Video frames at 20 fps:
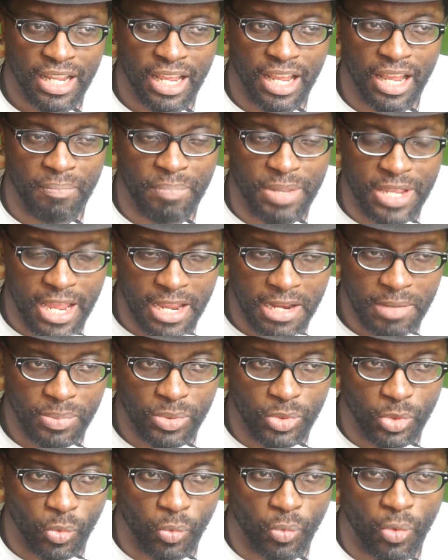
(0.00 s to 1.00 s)
and be able
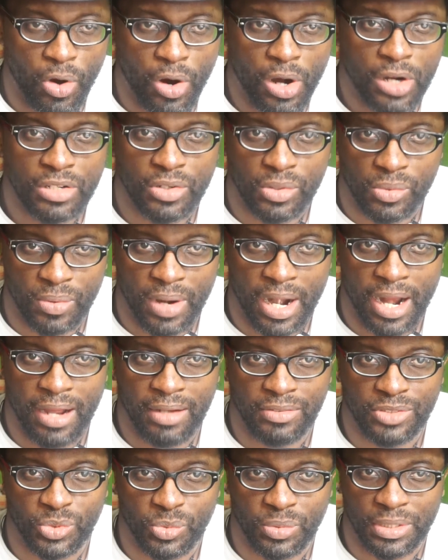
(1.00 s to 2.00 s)
to walk
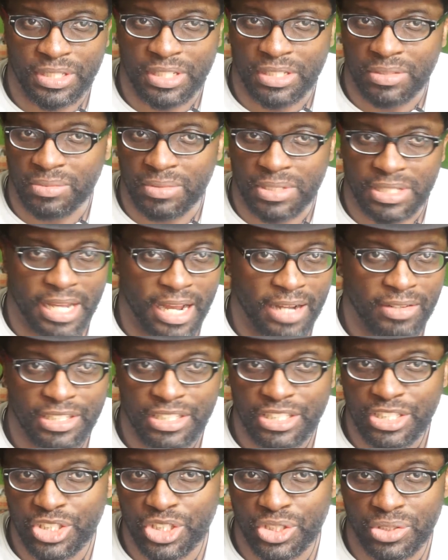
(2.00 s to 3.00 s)
around with it without
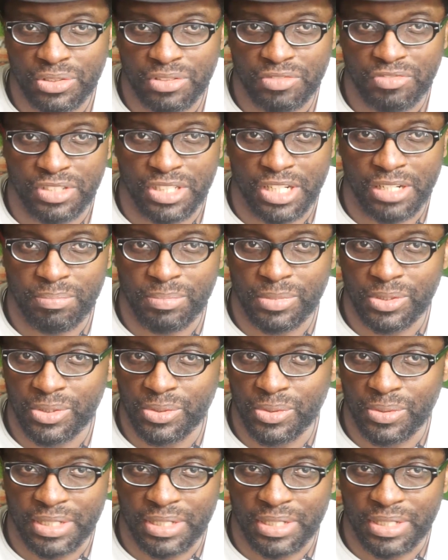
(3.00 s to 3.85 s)
any sort of gimbal,